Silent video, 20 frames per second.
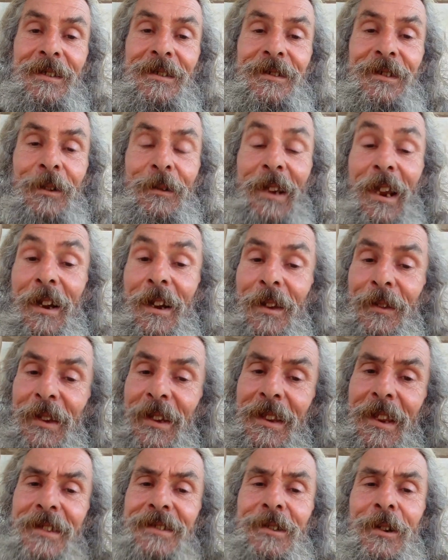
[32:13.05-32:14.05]
So yeah, I think
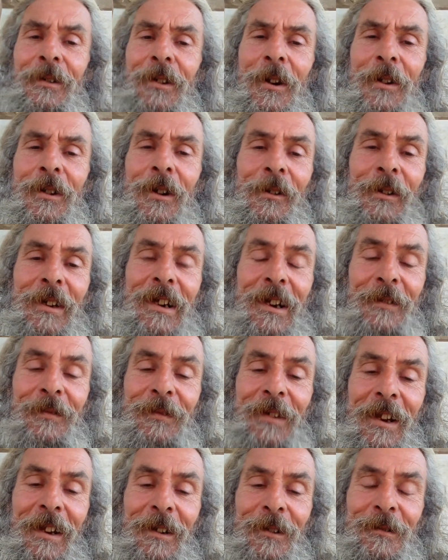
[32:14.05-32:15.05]
that's gone on long enough
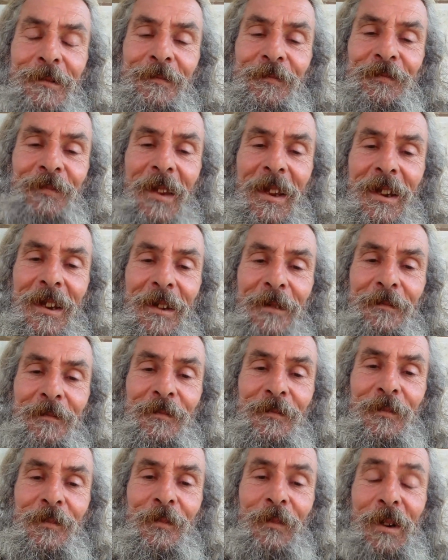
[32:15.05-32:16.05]
now.
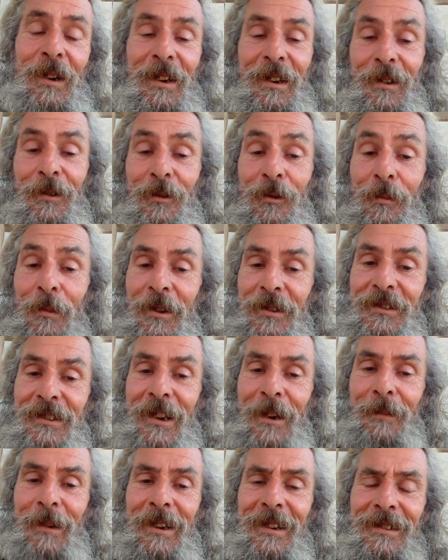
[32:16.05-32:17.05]
We're almost
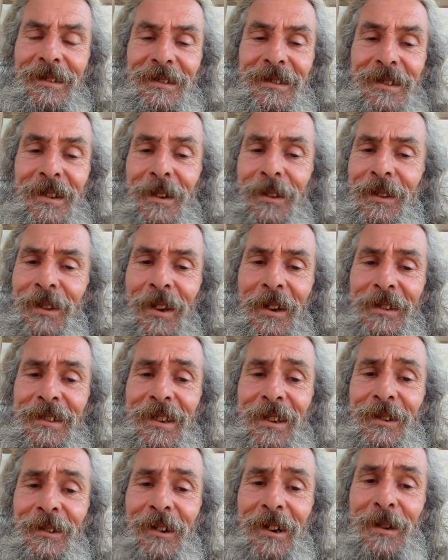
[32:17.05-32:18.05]
coming to
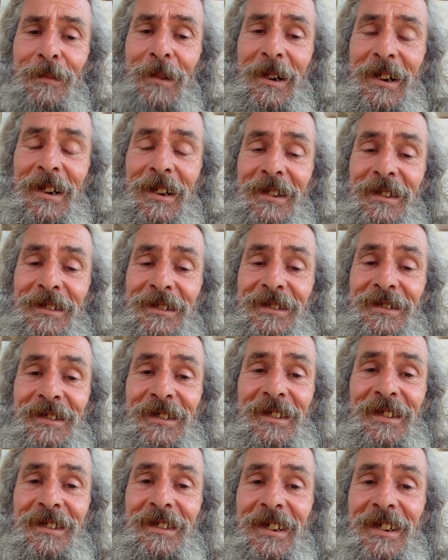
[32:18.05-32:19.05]
33 minutes.
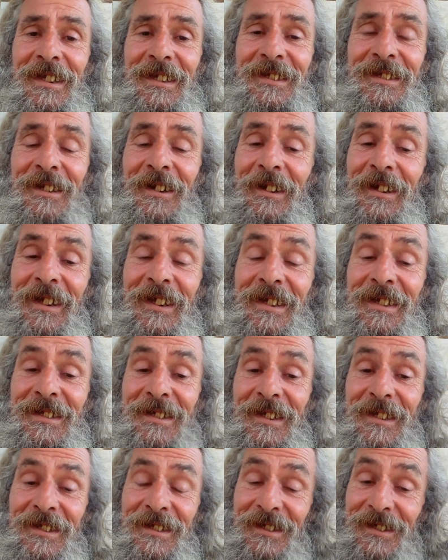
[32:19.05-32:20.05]
It's like, is
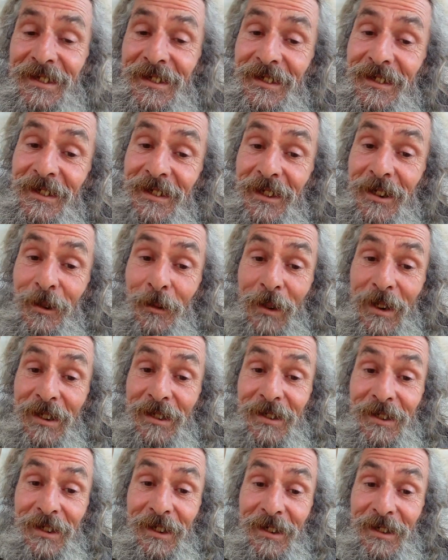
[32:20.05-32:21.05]
this
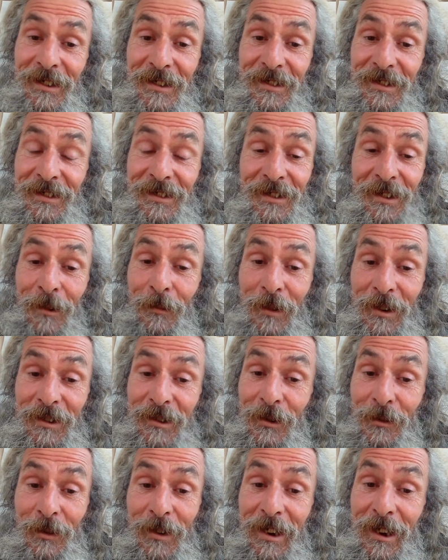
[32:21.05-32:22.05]
coincidence that we're
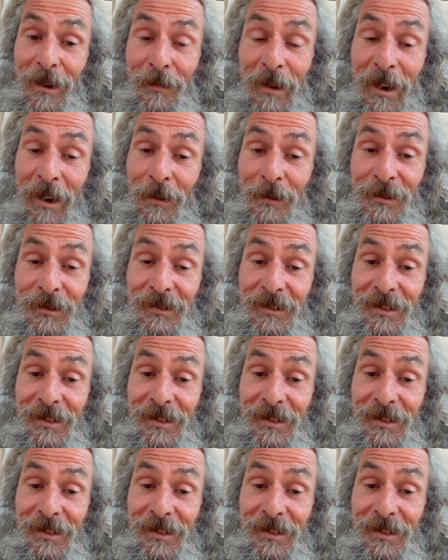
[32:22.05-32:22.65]
talking about